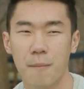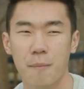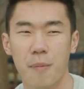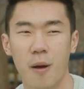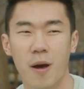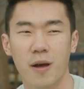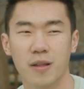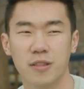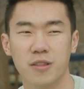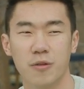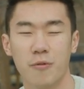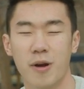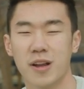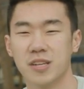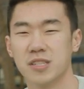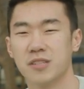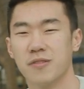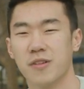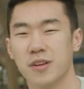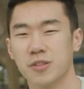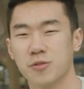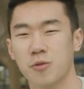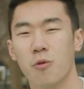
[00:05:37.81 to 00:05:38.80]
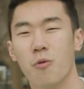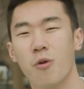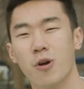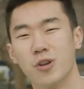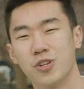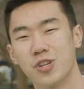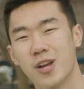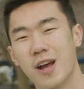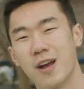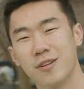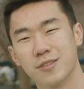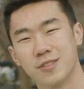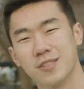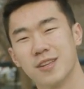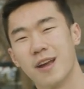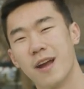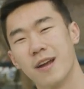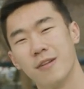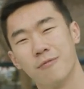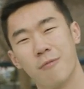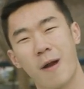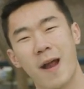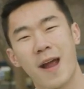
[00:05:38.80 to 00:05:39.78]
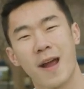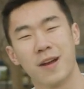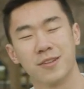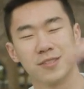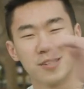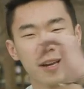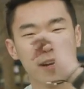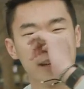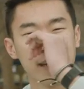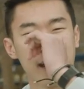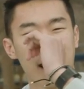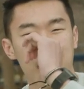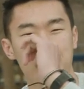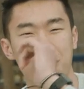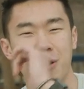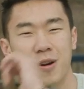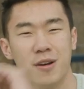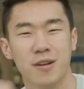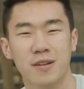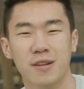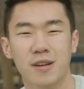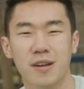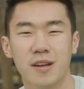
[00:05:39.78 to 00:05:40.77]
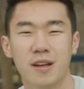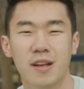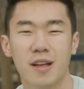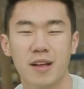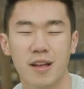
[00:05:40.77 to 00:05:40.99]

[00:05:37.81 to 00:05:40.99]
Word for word: But the rest of us will watch outside, right outside Cameron,